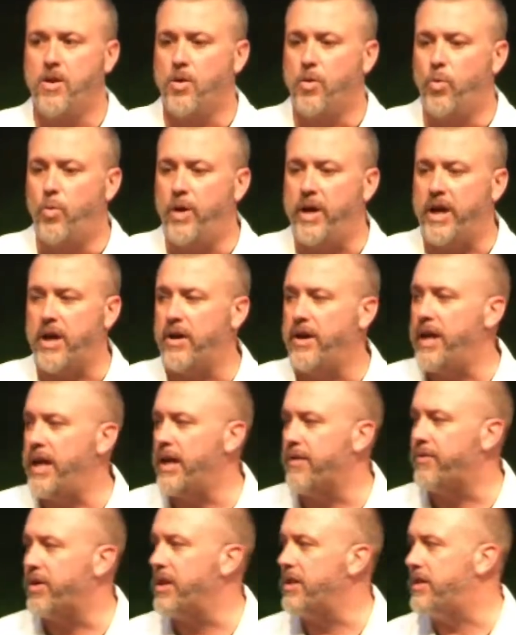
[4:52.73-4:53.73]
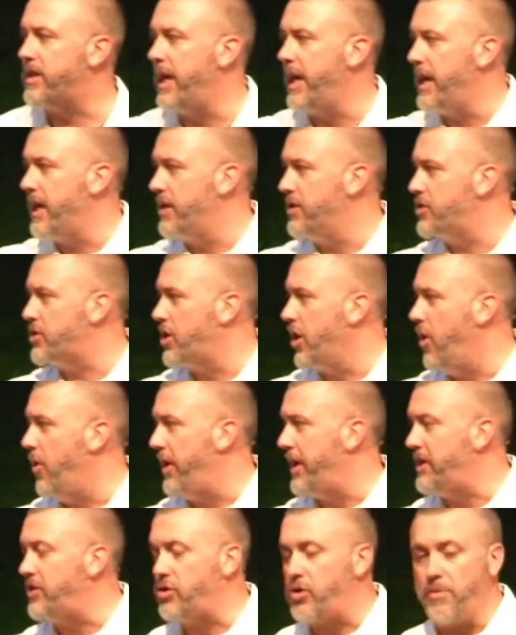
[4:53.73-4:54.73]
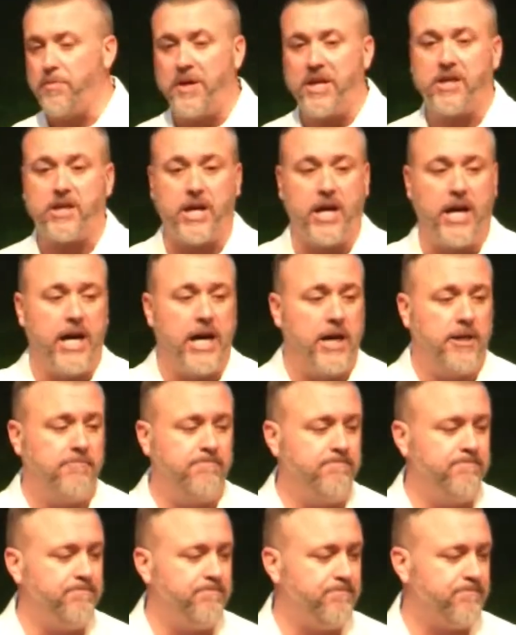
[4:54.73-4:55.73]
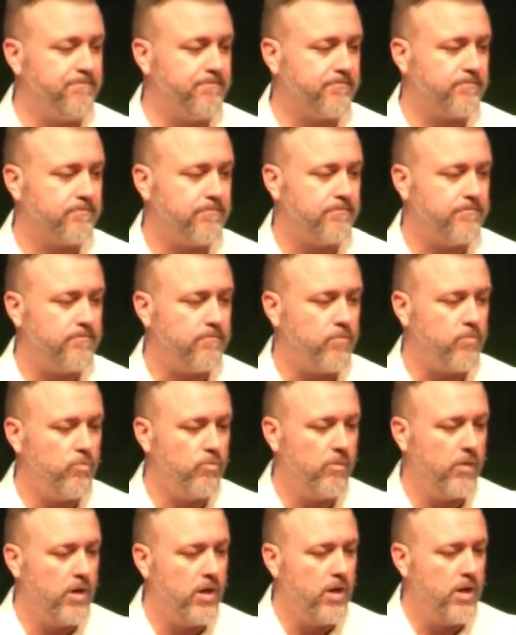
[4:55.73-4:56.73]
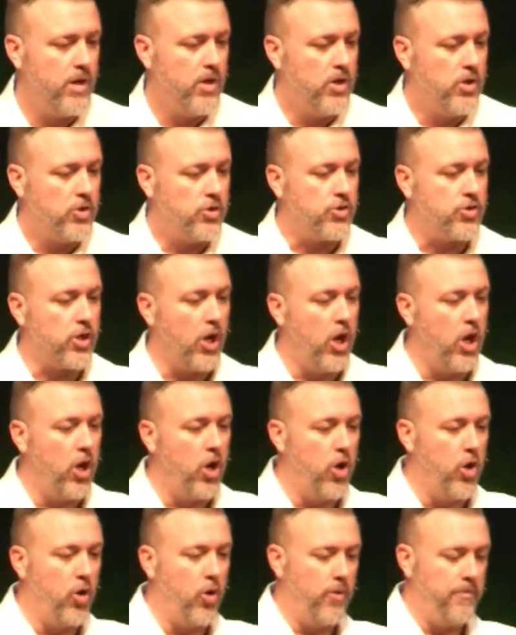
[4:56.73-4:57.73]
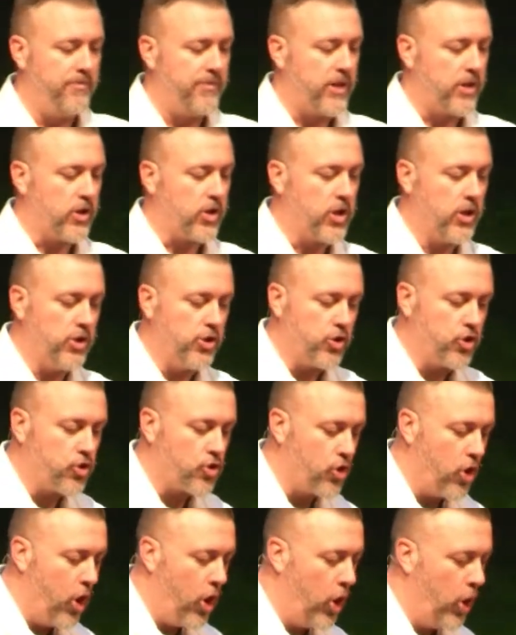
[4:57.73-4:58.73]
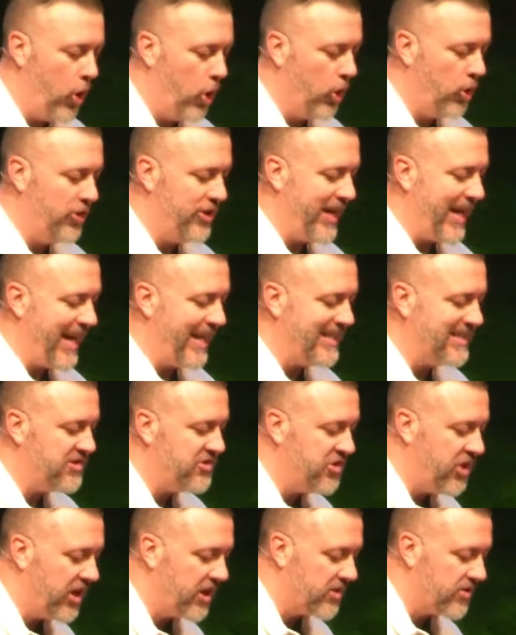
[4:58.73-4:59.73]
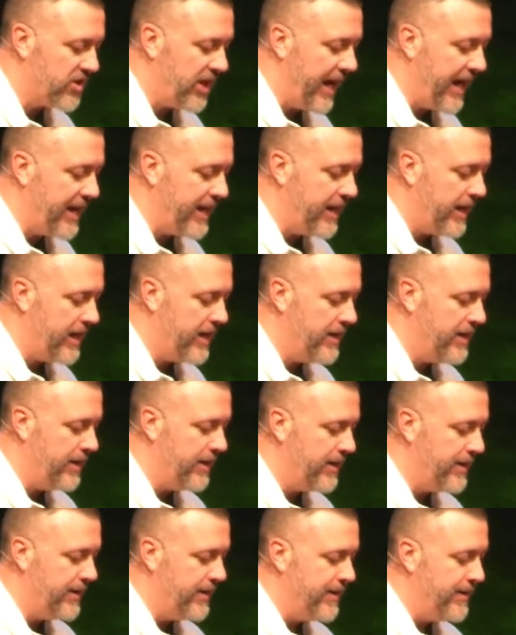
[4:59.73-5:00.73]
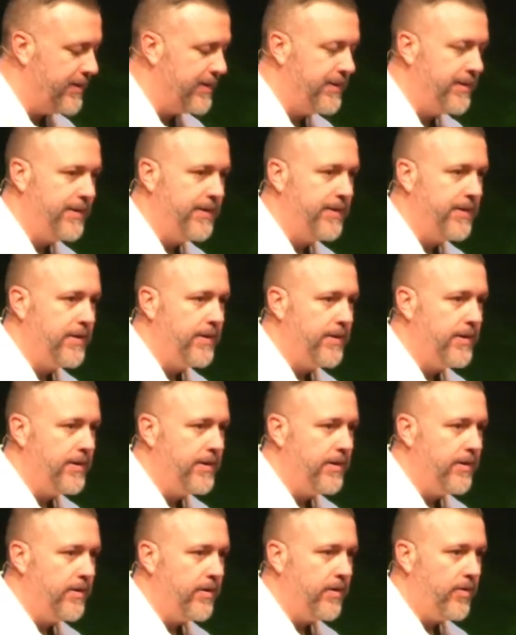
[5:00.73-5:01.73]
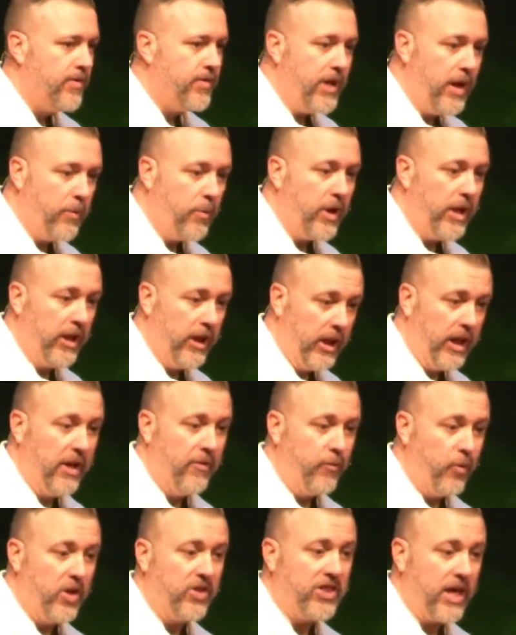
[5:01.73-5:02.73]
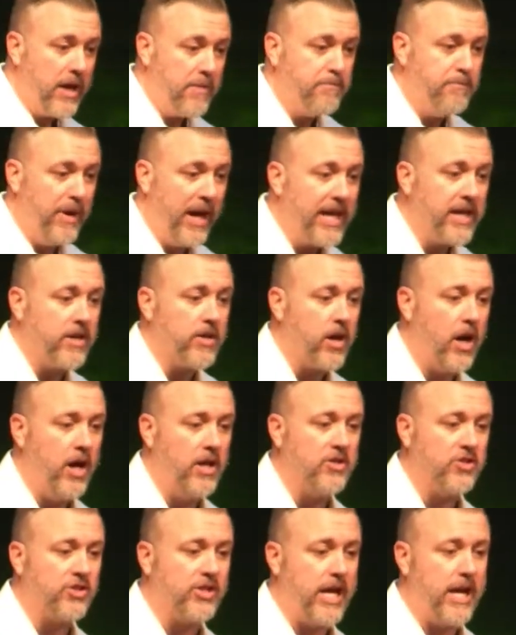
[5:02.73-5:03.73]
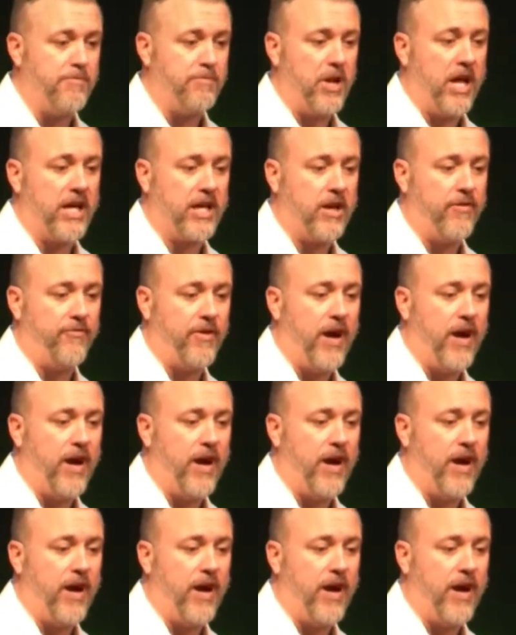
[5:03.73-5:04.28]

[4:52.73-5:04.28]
where everything is going to become so controlled and dictated that we live with a bite concept, like if